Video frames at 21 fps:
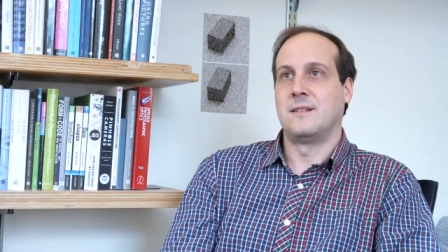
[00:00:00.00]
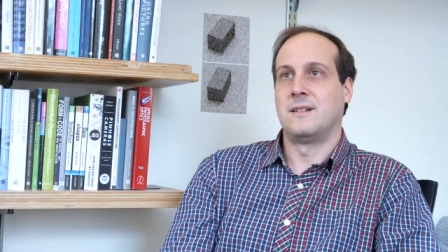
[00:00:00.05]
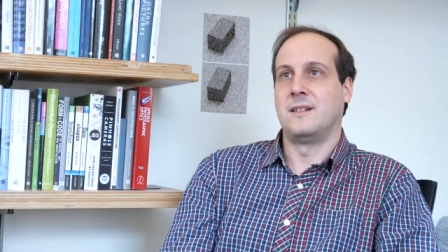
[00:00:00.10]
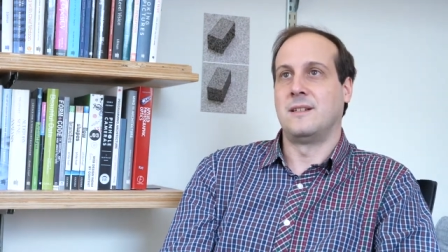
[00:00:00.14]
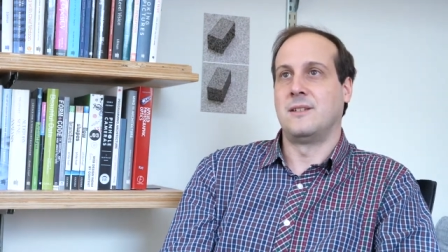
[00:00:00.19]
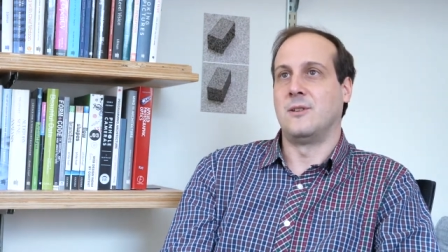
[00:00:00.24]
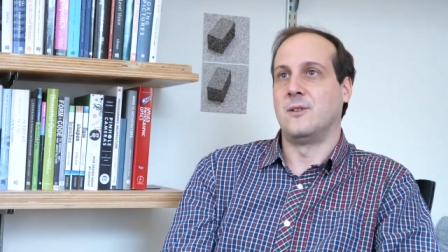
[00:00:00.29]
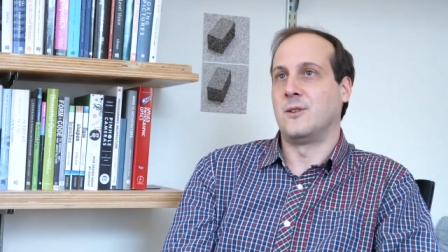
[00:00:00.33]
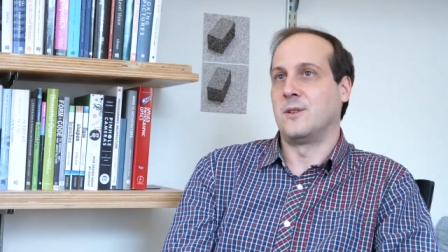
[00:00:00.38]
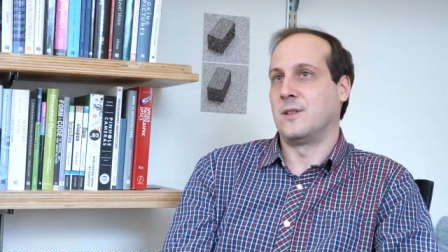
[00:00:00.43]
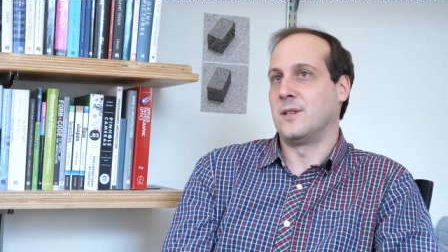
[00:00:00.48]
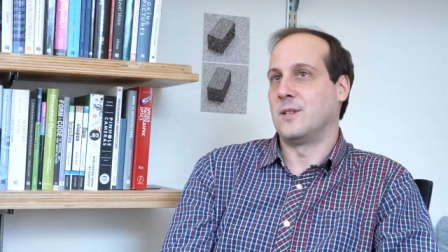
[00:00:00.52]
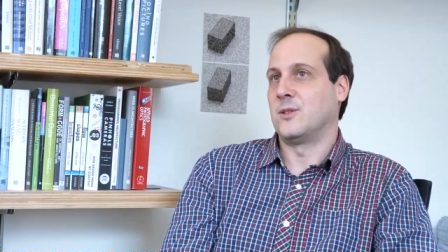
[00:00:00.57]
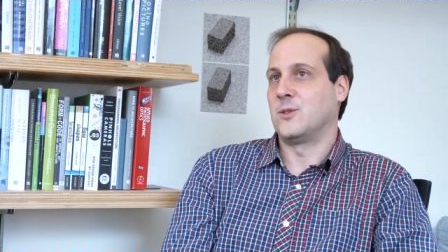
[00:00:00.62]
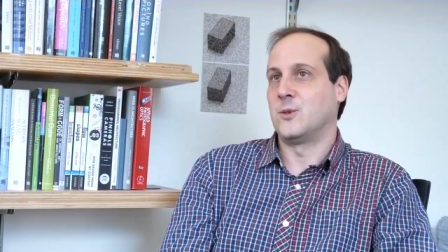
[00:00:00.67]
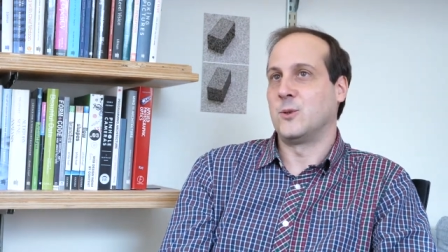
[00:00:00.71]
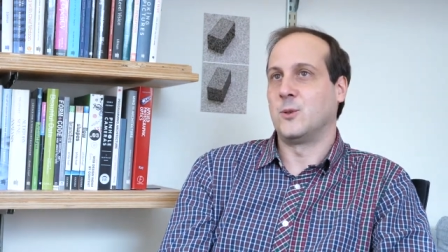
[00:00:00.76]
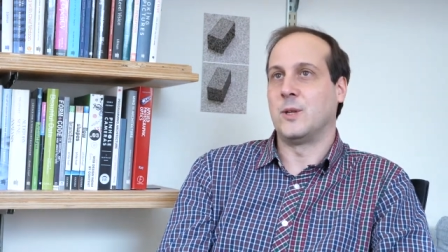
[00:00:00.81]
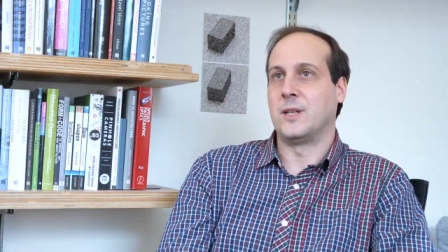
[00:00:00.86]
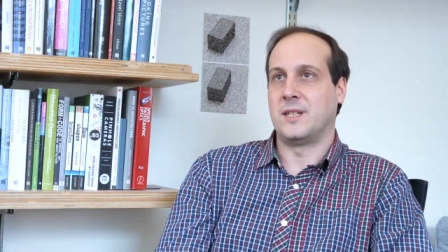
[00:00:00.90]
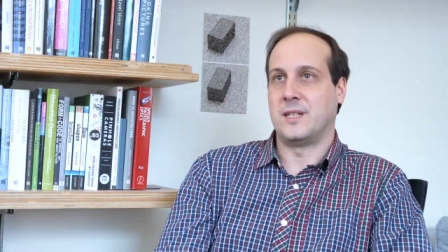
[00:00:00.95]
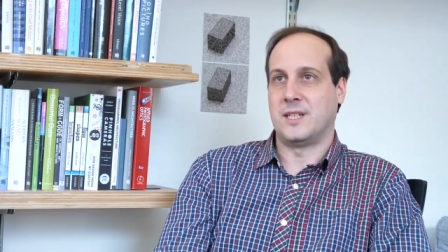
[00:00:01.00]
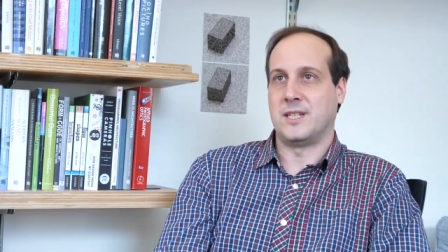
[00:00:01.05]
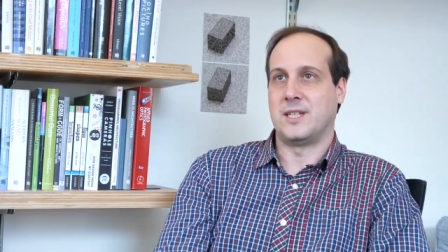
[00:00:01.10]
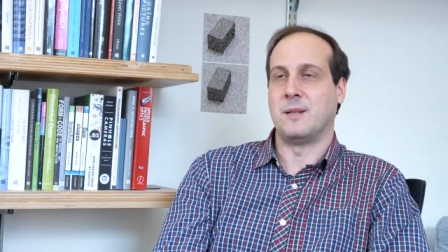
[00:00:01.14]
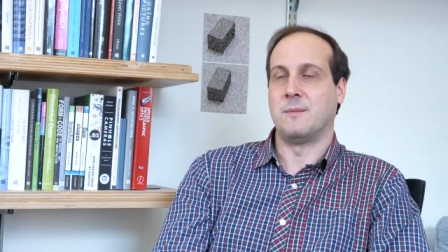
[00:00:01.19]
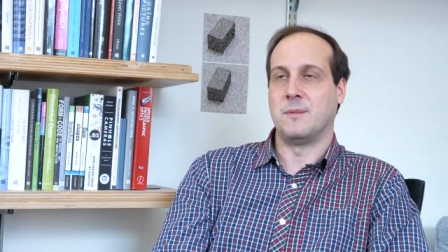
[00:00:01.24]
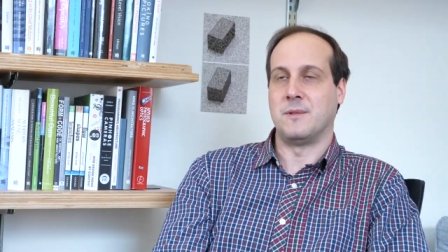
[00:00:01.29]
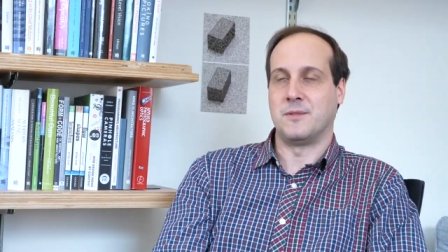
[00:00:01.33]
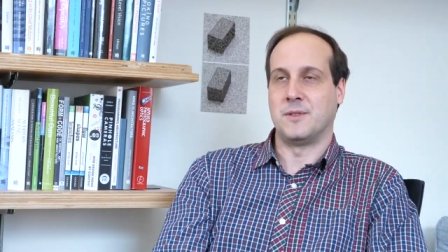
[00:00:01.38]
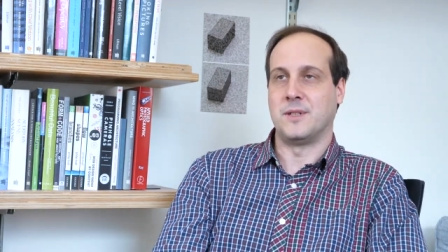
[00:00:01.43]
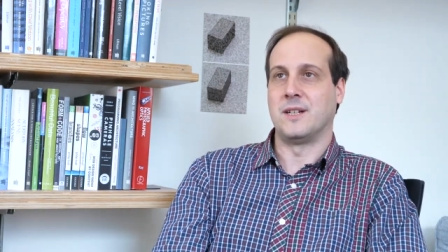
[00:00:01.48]
in order to address
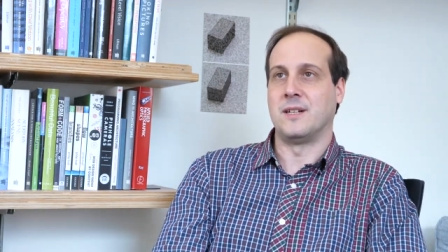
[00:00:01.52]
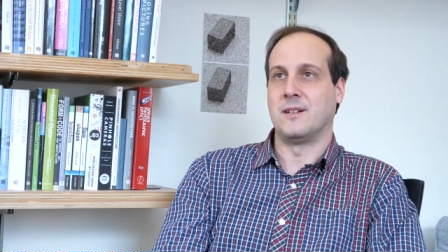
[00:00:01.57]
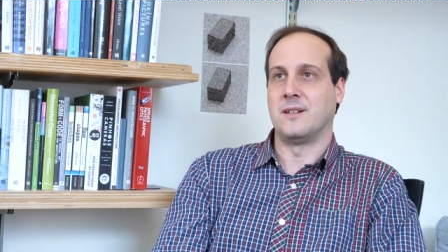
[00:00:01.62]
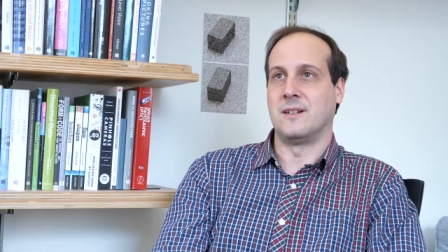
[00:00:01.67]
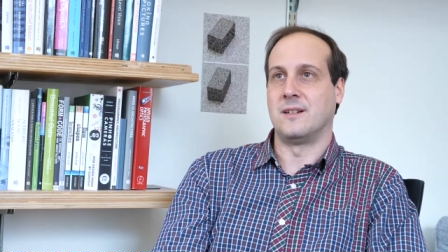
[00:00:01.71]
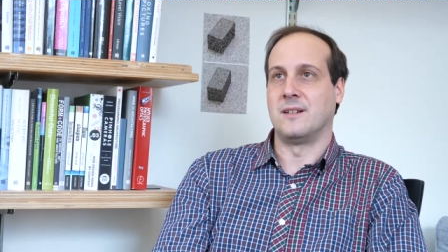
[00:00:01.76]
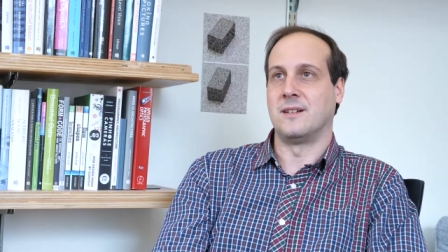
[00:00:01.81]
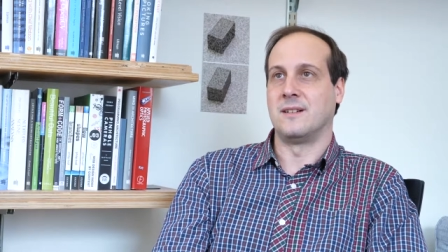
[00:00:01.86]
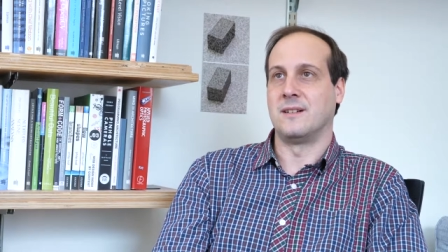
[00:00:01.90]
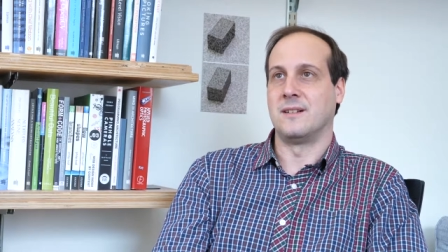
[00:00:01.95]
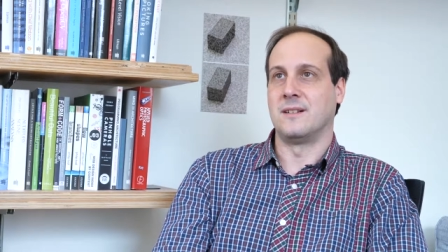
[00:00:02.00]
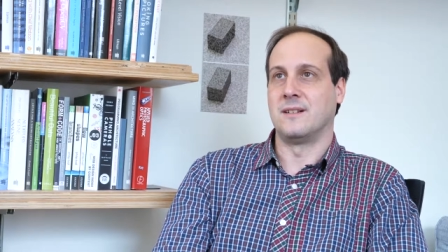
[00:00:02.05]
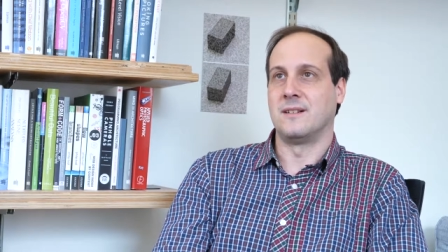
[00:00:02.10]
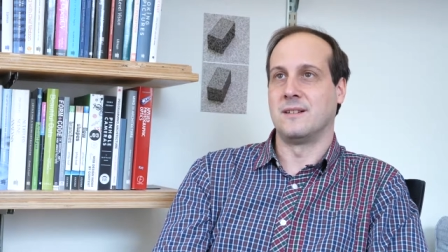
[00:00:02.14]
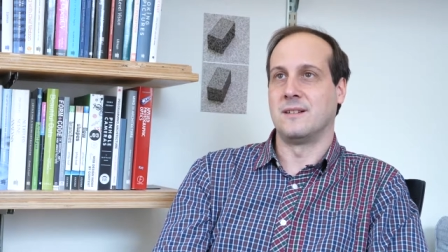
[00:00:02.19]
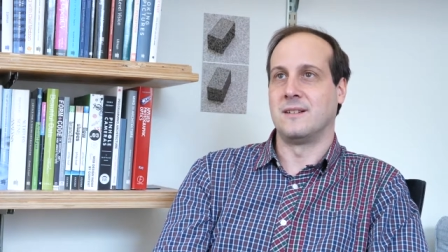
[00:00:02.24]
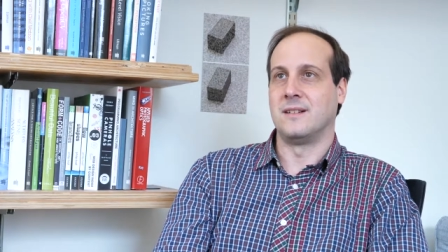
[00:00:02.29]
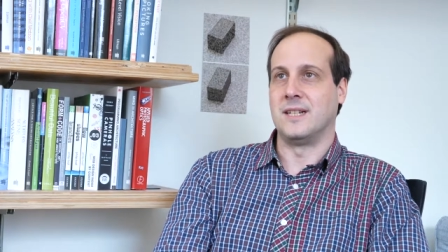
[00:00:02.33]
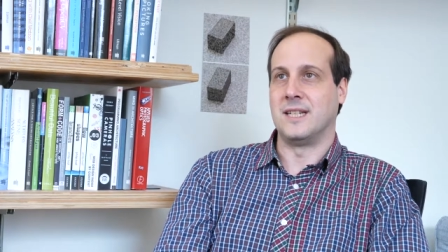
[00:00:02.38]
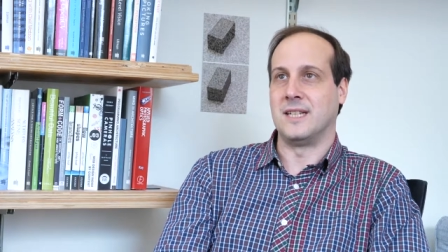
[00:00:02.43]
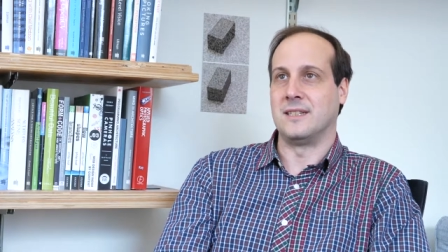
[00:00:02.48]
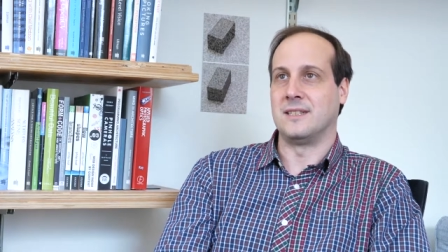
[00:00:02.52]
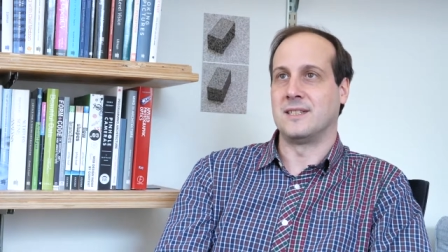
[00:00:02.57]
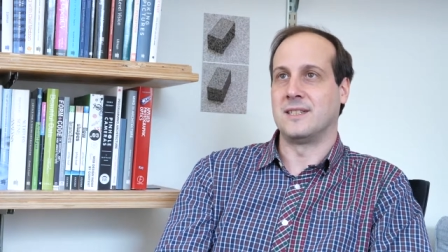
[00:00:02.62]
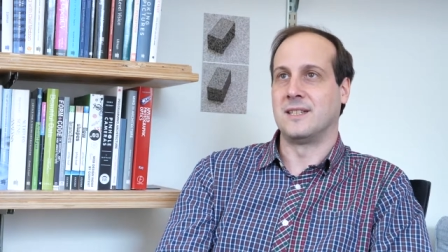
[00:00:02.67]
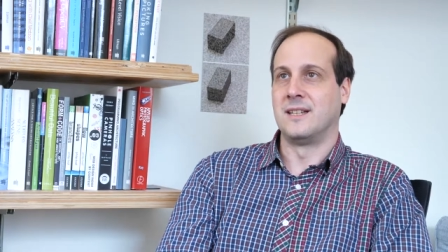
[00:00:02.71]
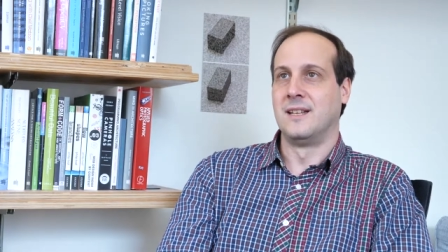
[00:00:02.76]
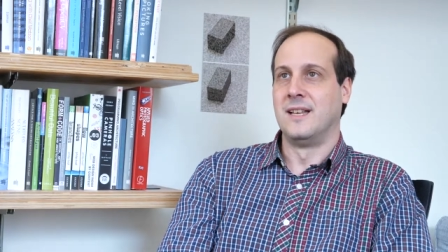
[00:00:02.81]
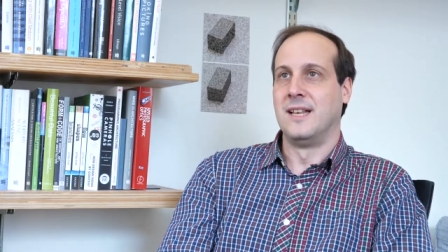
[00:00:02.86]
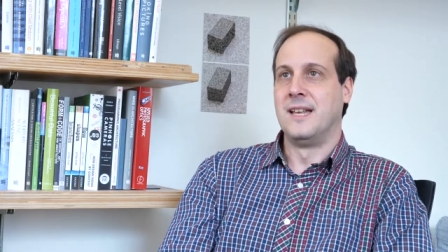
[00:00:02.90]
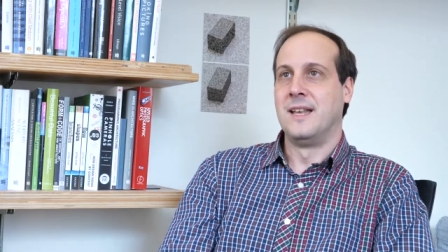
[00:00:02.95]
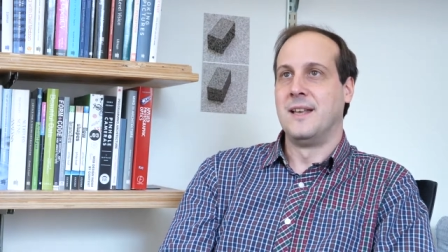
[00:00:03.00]
some of their needs.